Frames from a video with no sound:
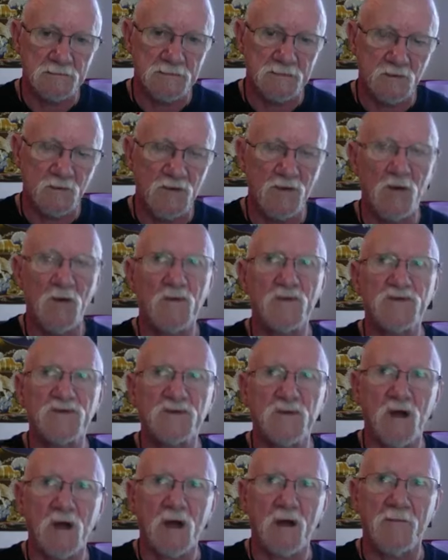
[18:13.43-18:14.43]
We always
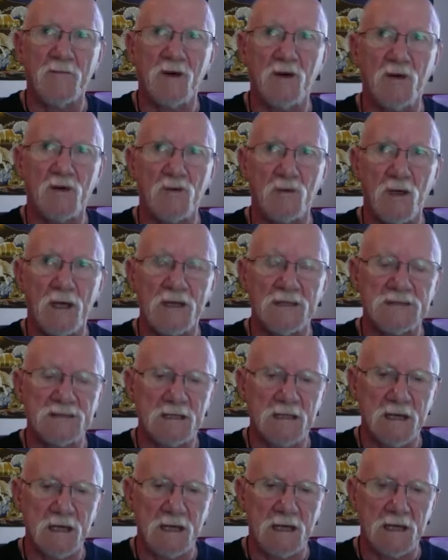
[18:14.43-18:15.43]
talk about grace
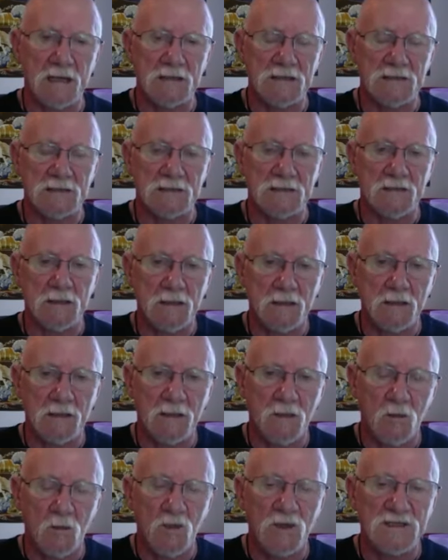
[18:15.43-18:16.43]
and ease.
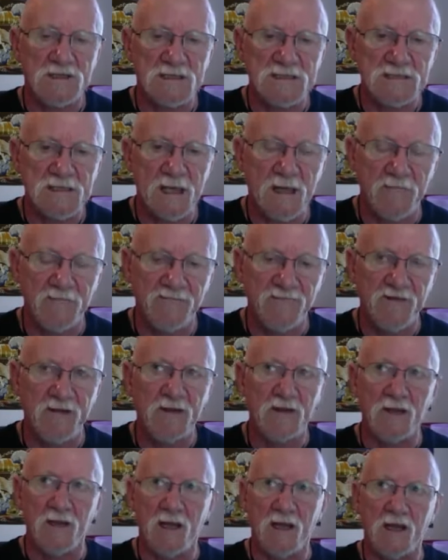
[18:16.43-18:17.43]
What does that
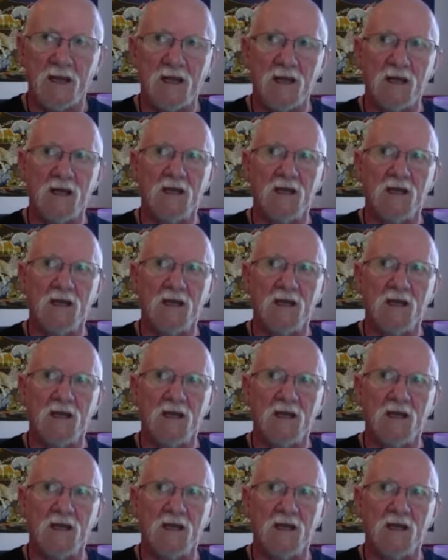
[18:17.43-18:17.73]
feel like?